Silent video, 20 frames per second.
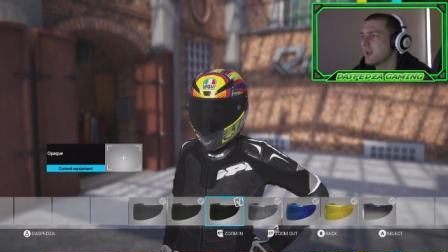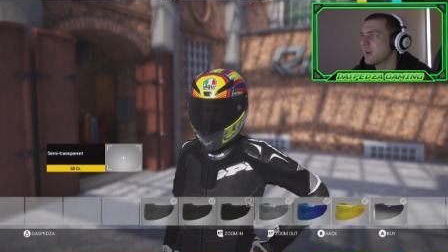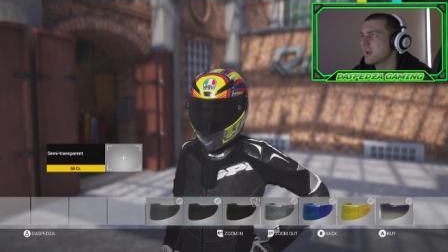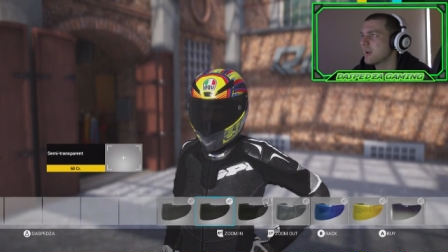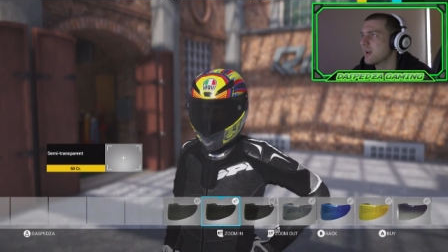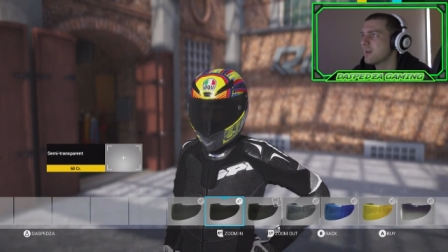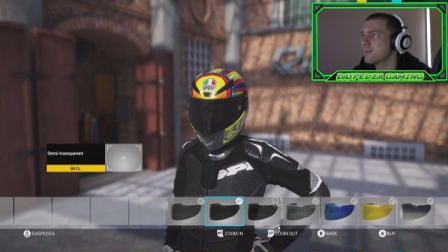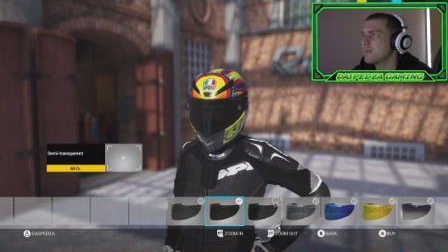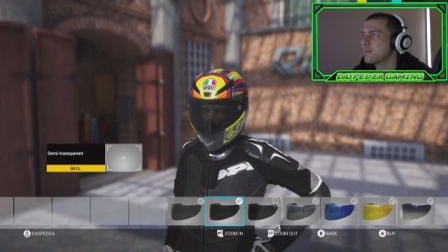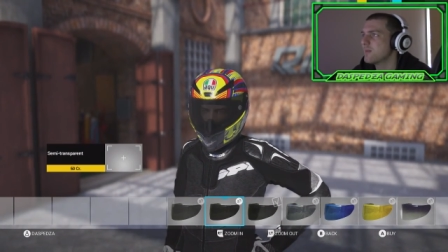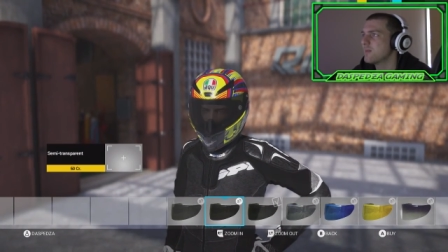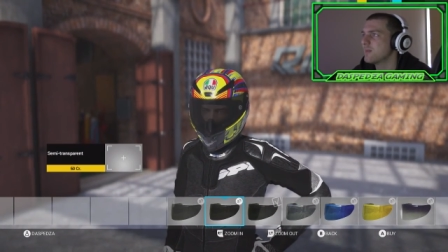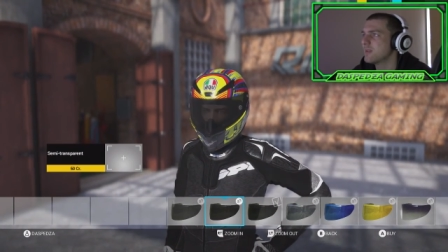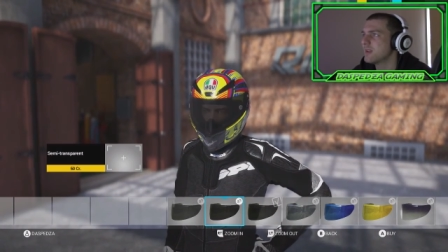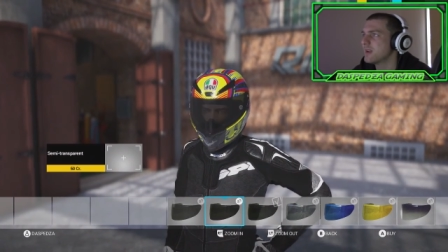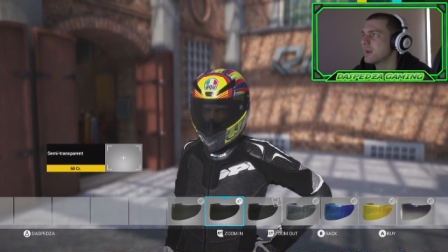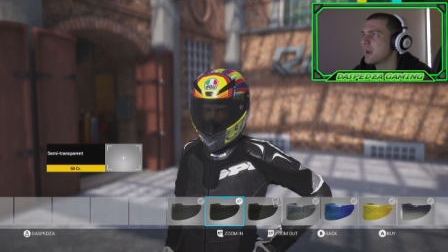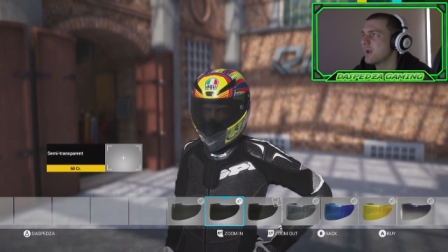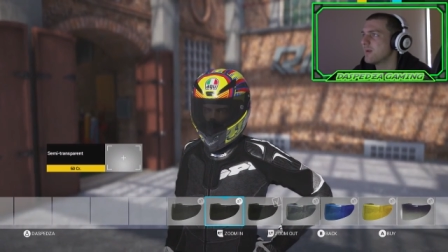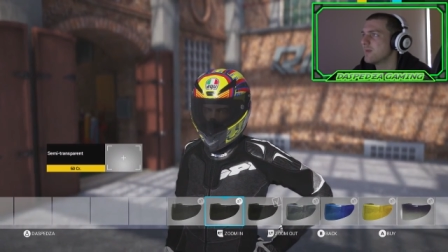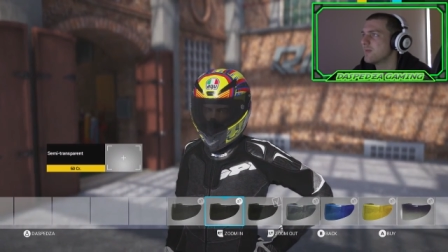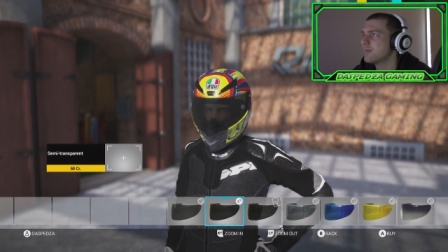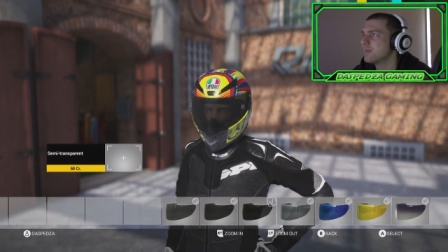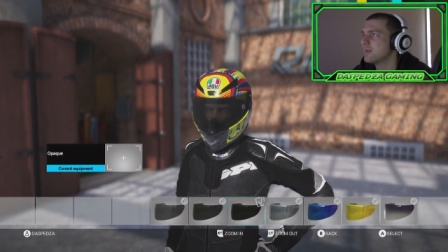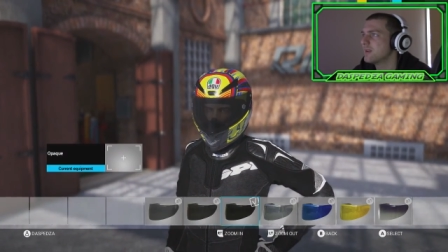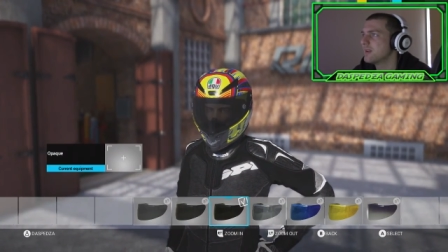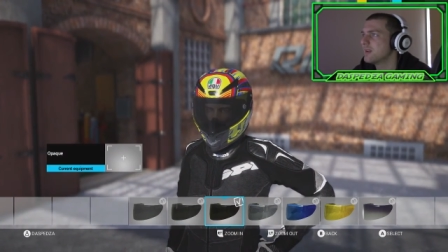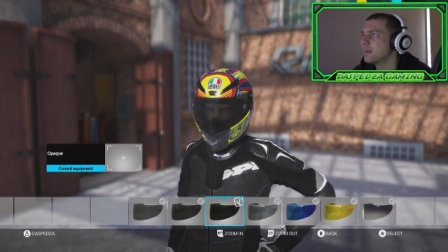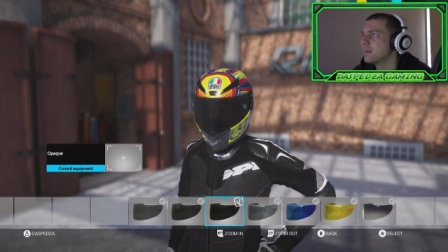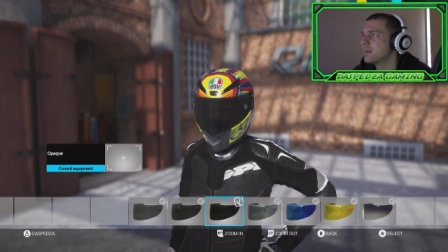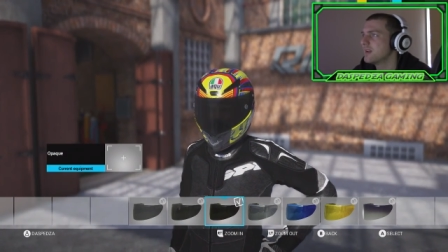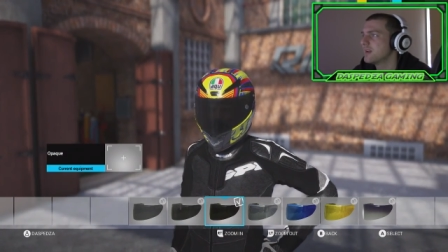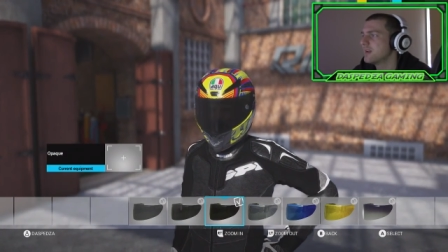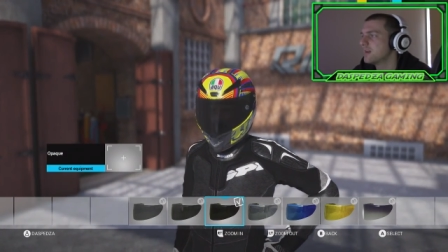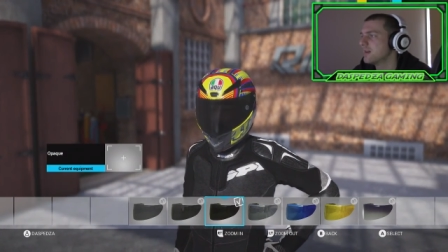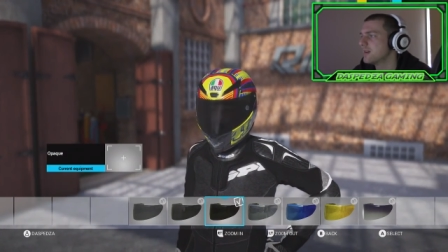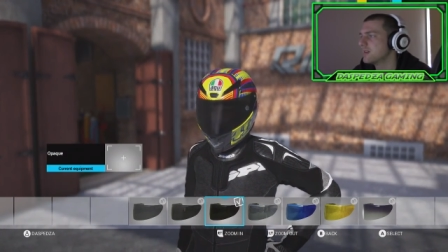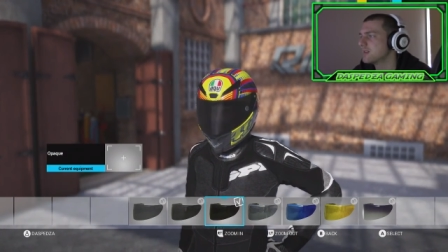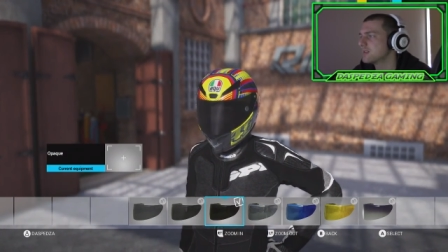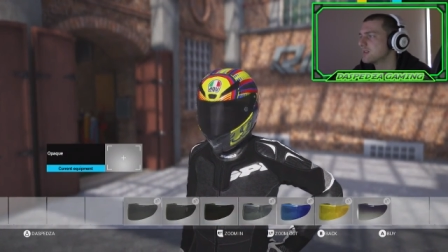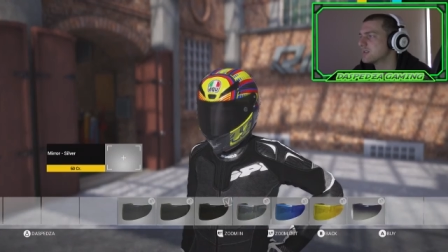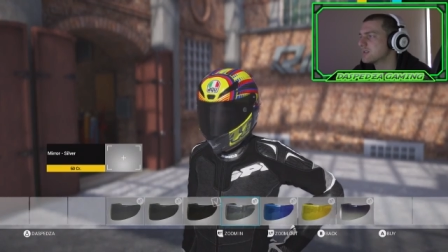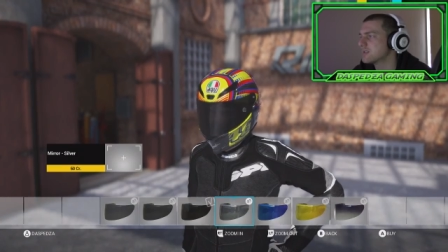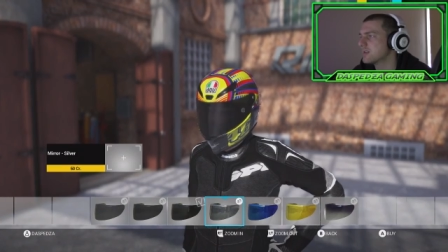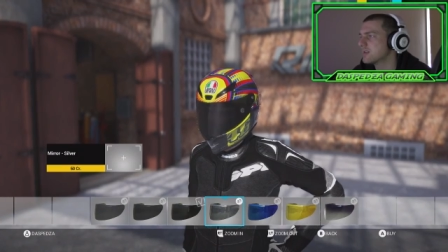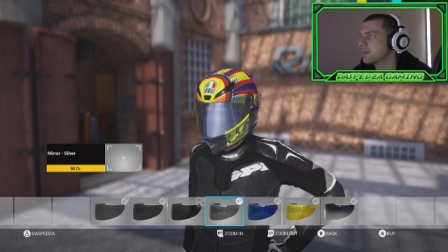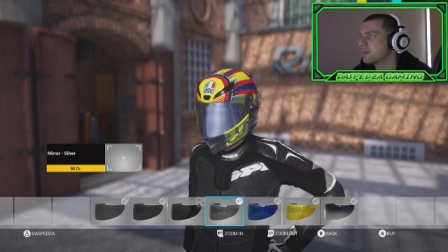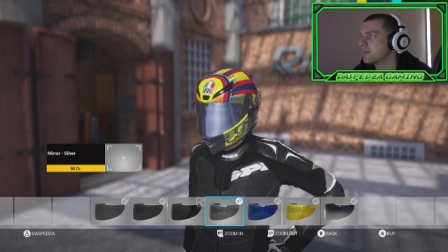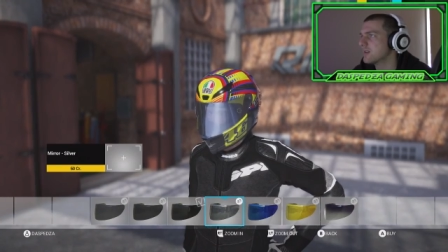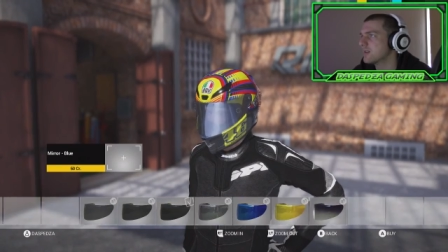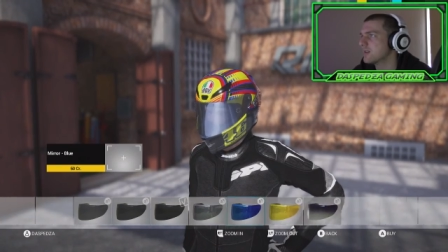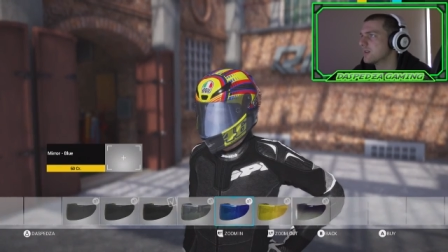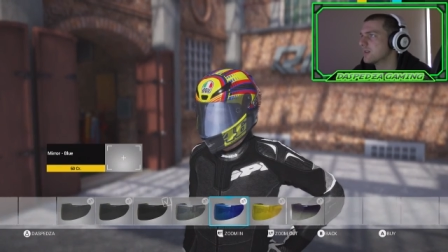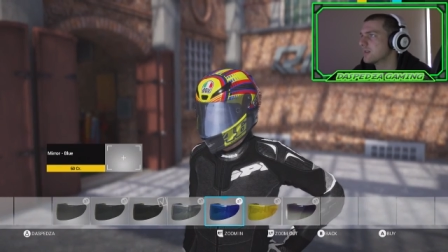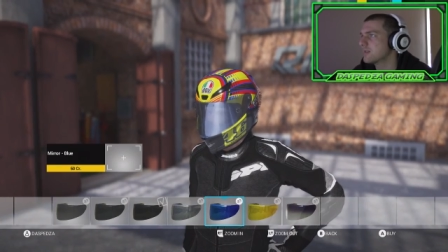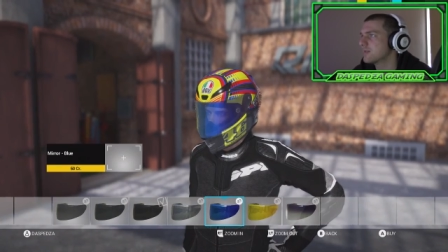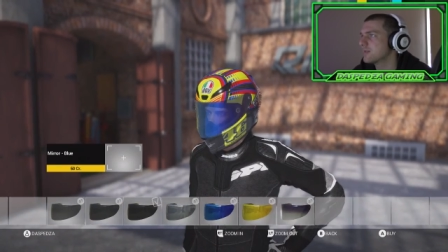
I can't remember the name, but I'll just go,